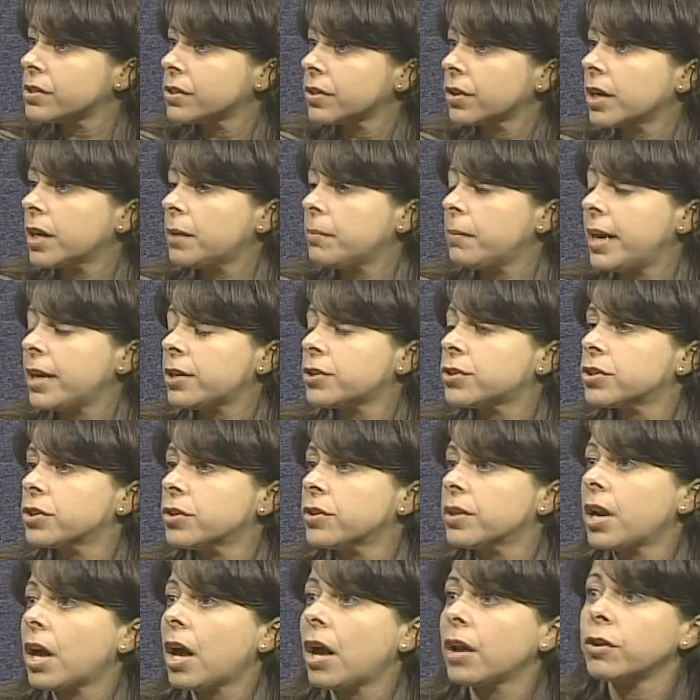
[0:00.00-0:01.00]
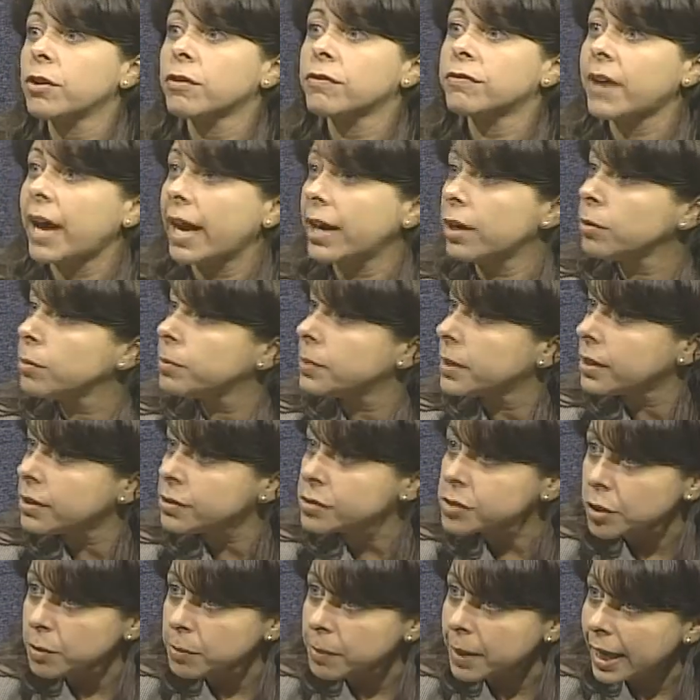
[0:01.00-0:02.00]
They're going to make sure that all your final
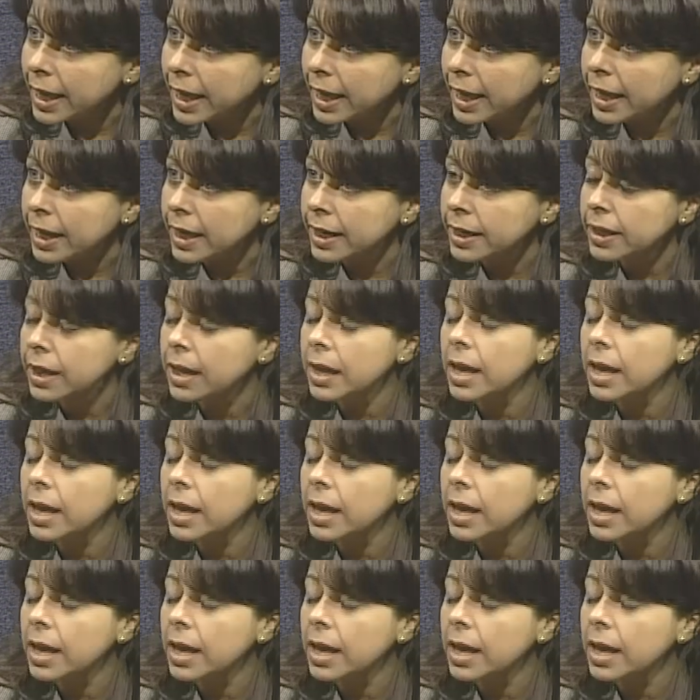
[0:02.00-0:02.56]
bills are paid,